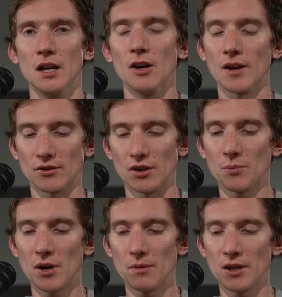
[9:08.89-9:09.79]
Okay, so I'm
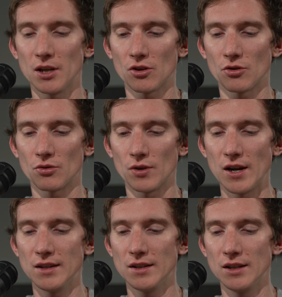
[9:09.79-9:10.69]
probably
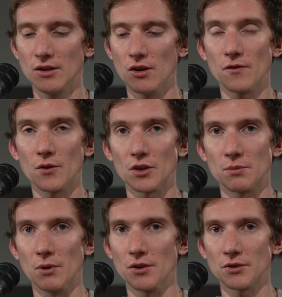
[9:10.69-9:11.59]
crazy
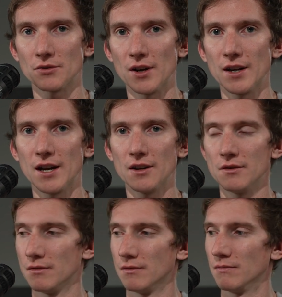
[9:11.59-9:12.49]
overexposed right now,
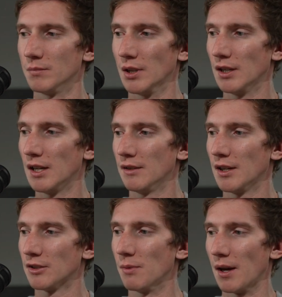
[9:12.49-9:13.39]
but
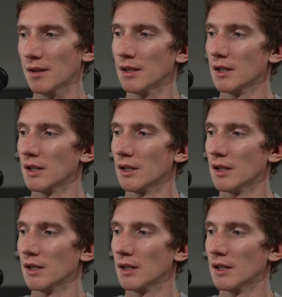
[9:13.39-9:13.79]
not too bad.